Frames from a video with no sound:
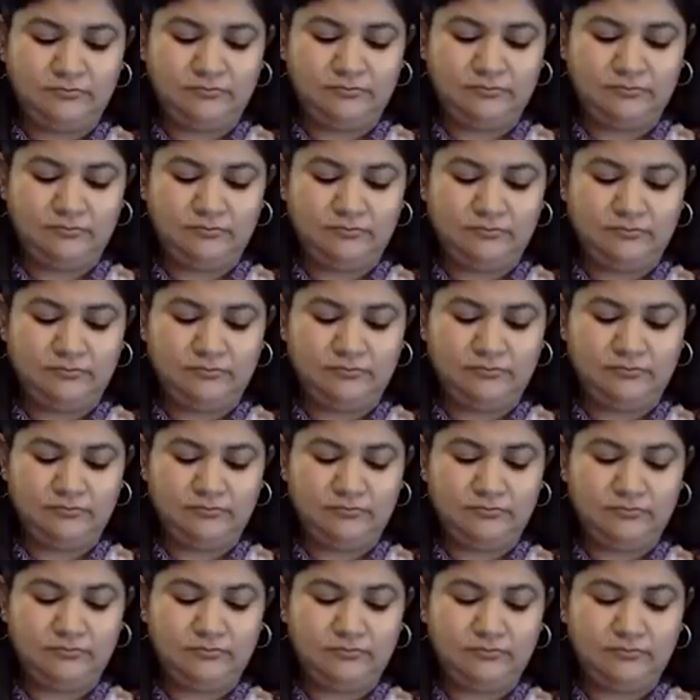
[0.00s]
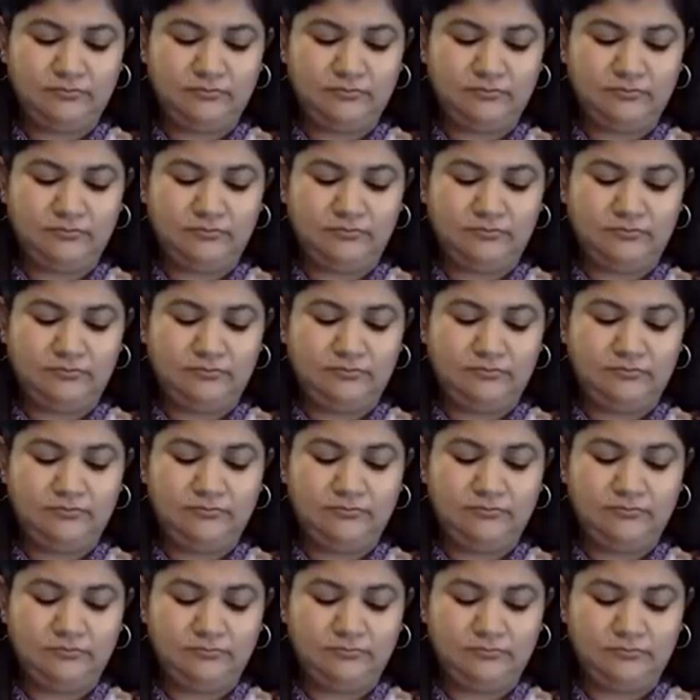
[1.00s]

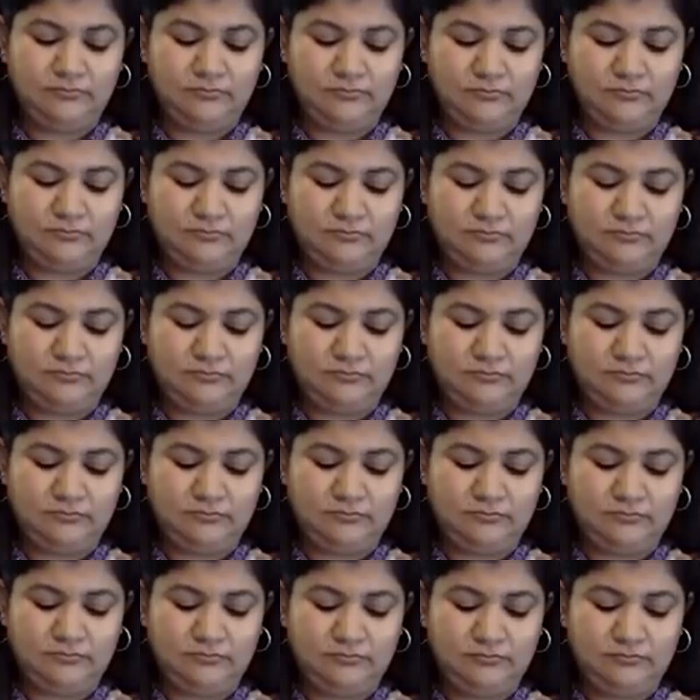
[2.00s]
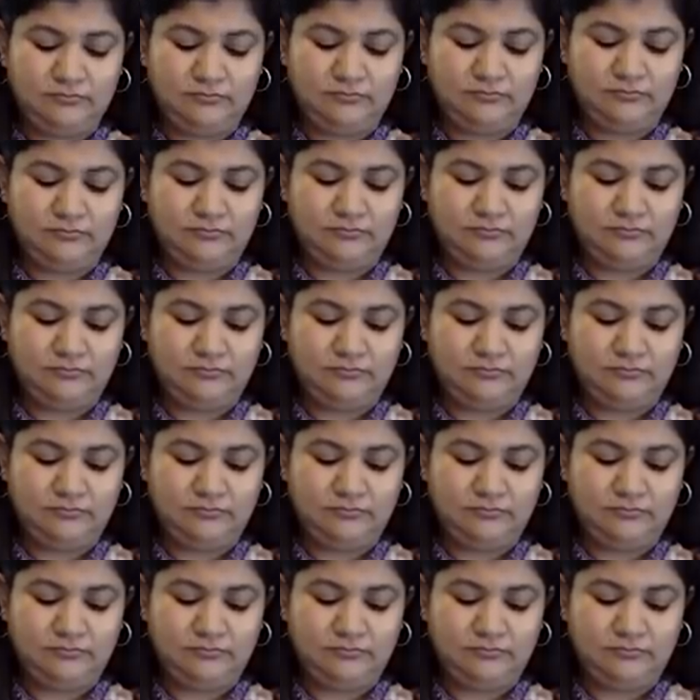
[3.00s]
No words are spoken by the person on screen.